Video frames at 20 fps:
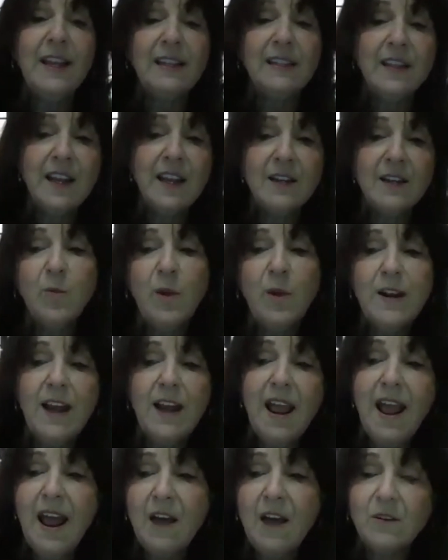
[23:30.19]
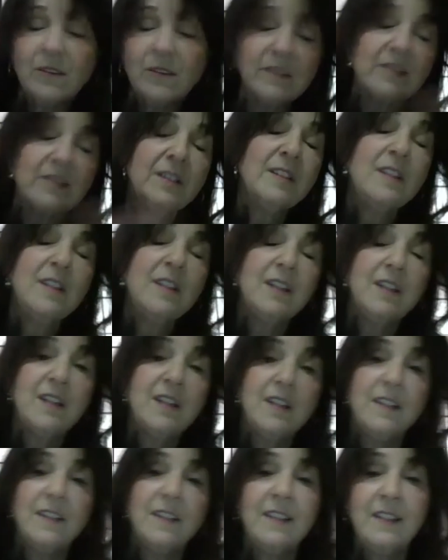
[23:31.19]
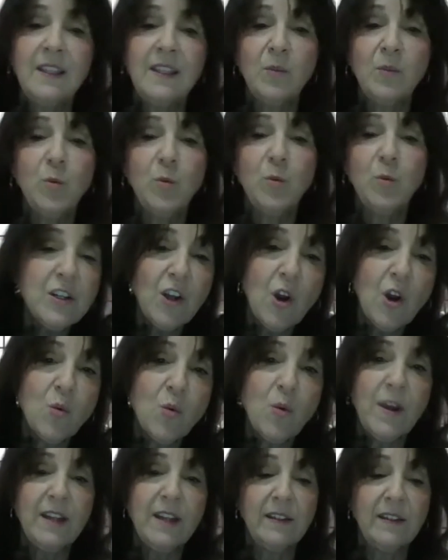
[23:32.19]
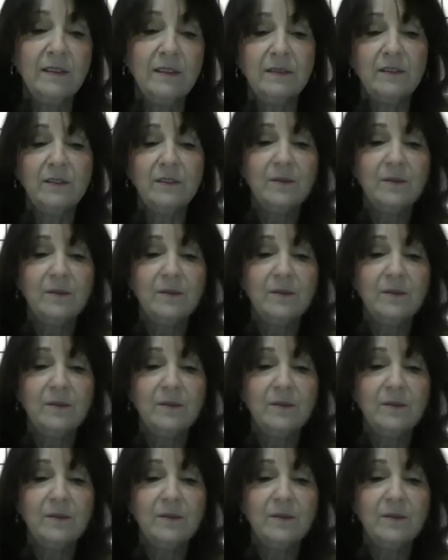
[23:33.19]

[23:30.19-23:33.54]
It kind of went out the window when